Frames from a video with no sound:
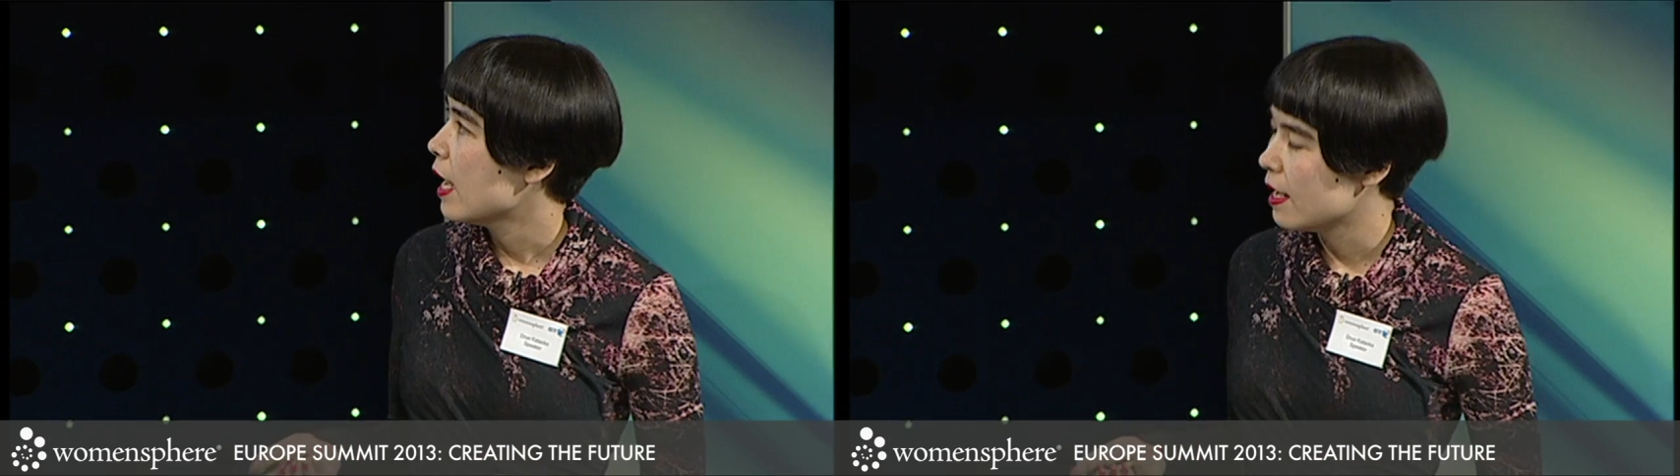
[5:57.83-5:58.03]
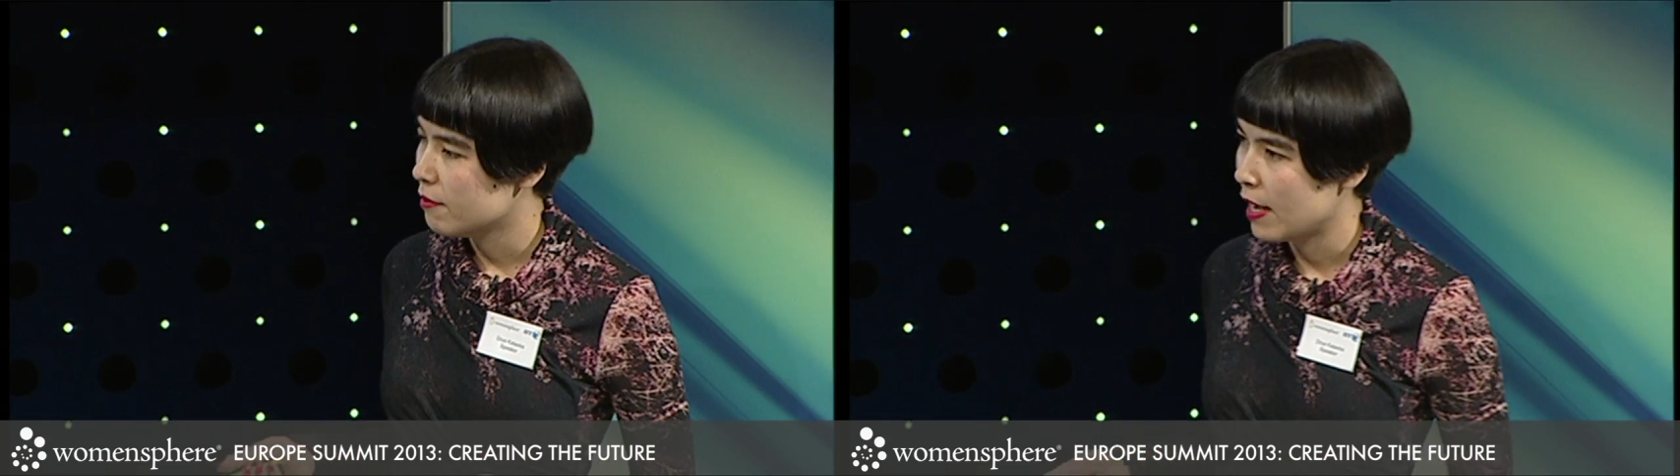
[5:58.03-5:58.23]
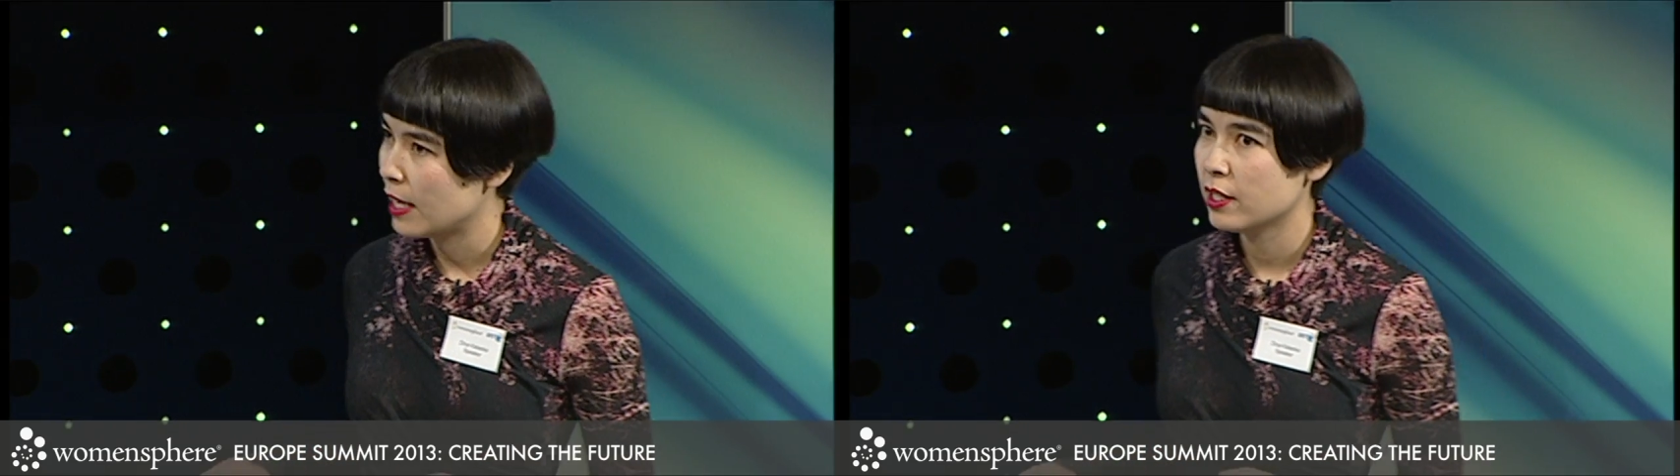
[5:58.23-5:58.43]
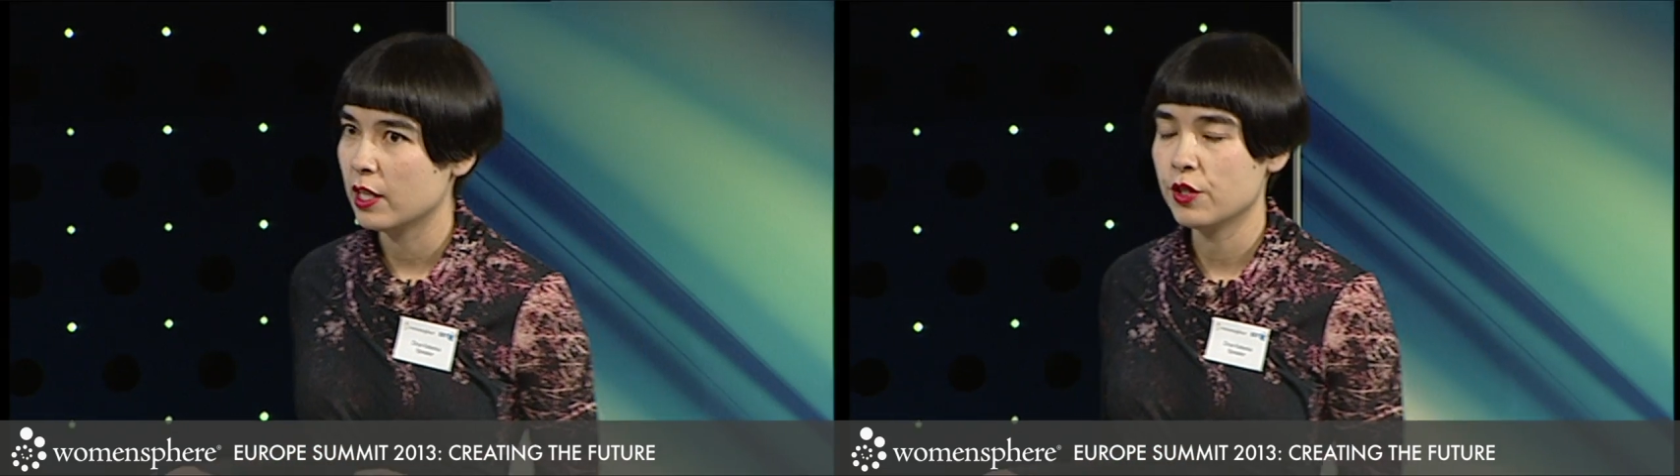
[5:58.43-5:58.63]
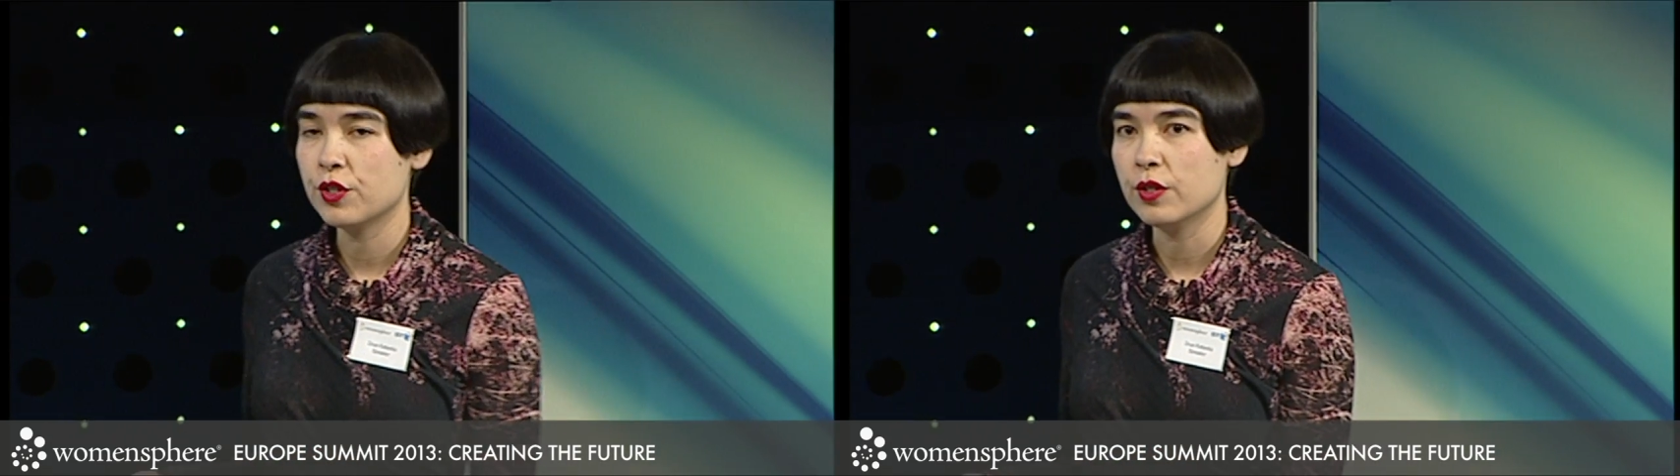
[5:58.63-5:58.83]

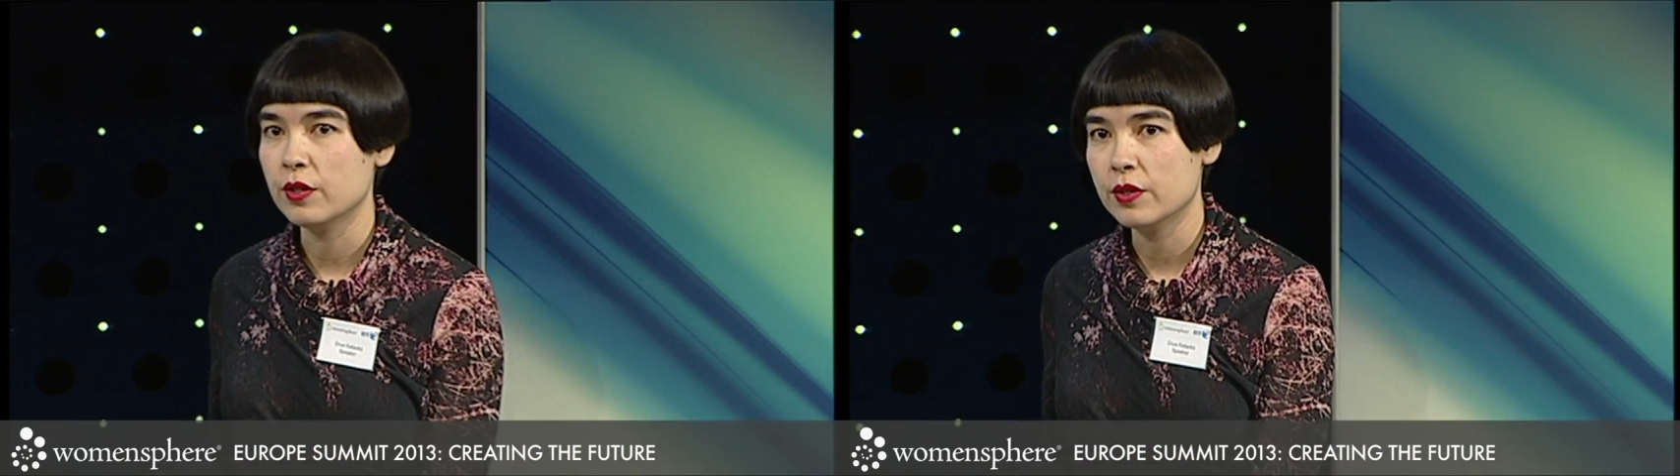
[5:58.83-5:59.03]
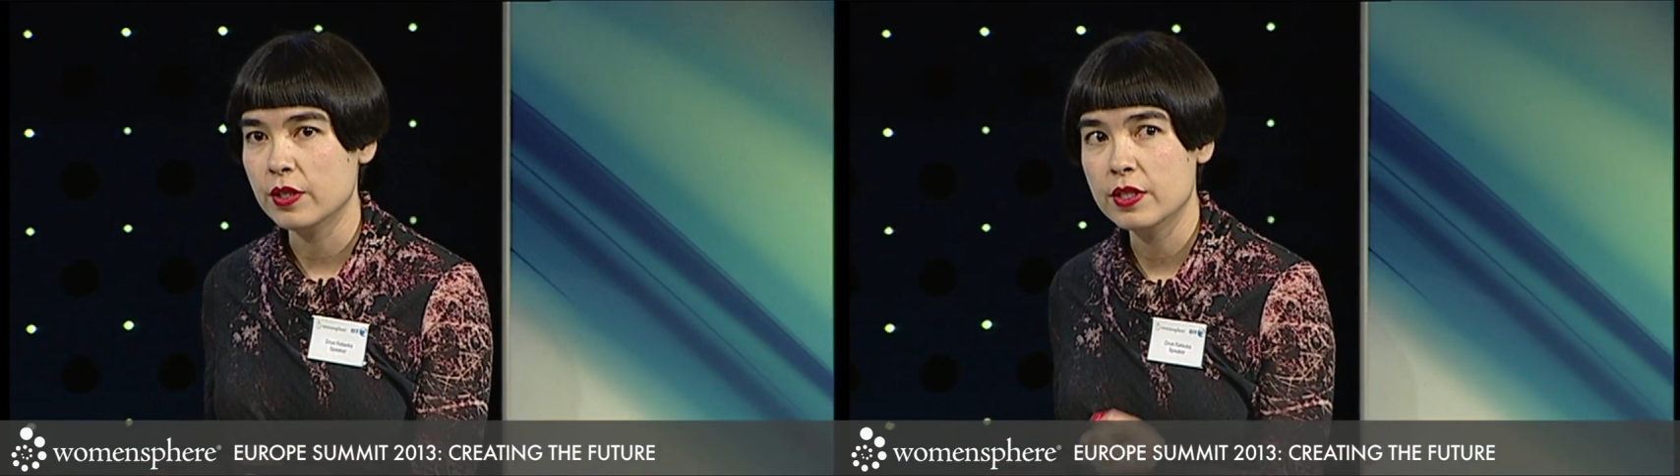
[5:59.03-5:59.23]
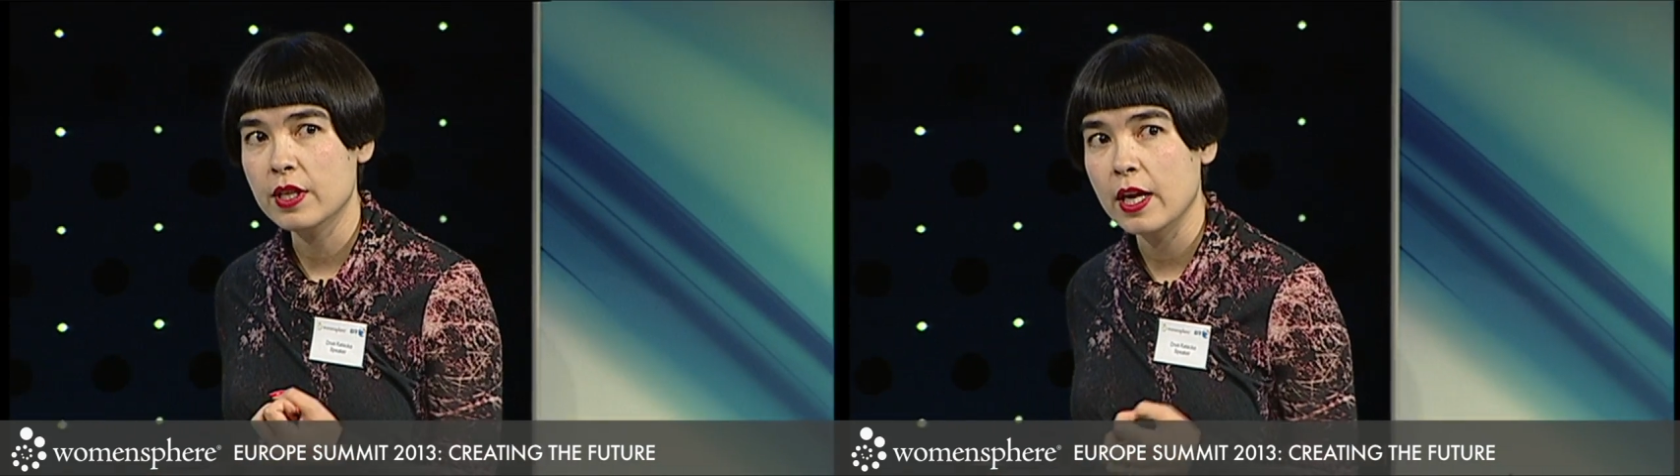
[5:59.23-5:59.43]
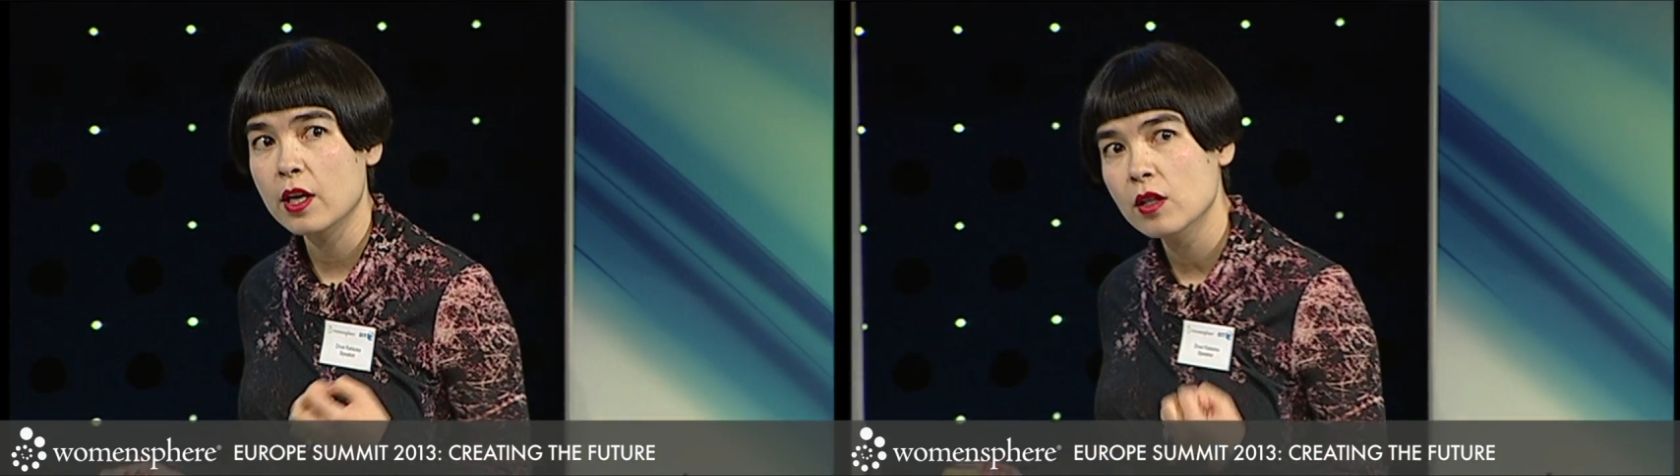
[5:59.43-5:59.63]
advantage to stay